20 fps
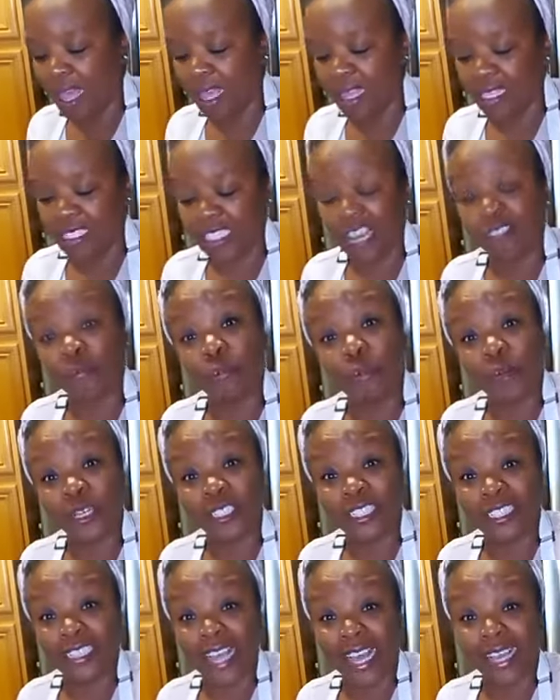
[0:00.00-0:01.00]

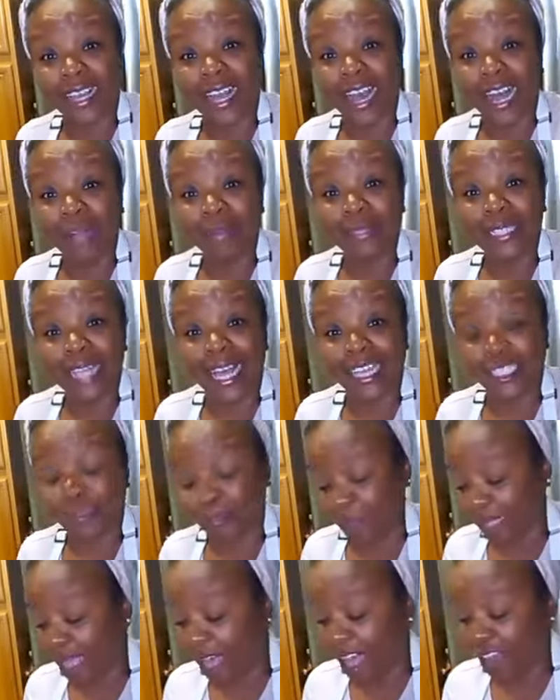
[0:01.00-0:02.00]

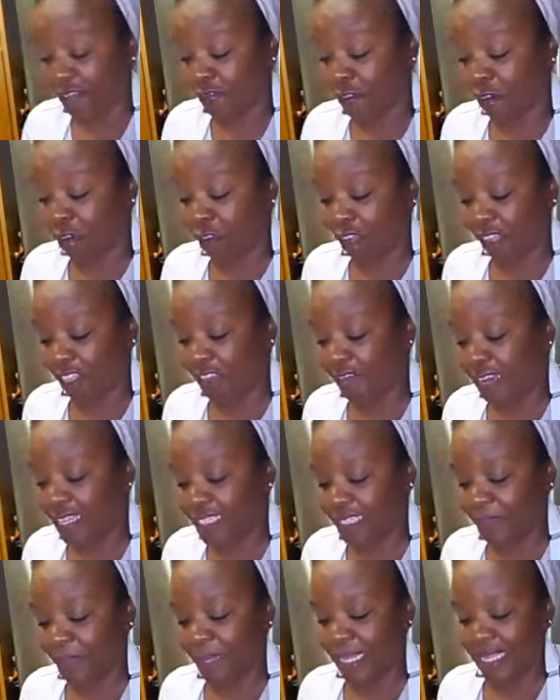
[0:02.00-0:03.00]
chefportia.com/blog for all the
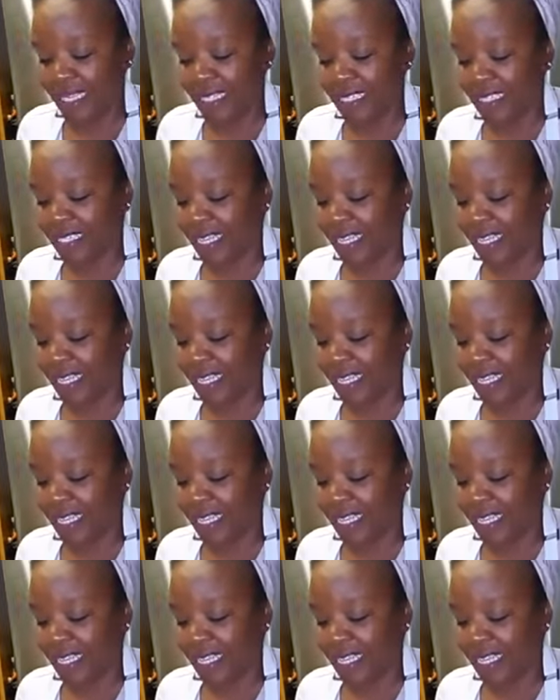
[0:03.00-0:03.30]
recipes.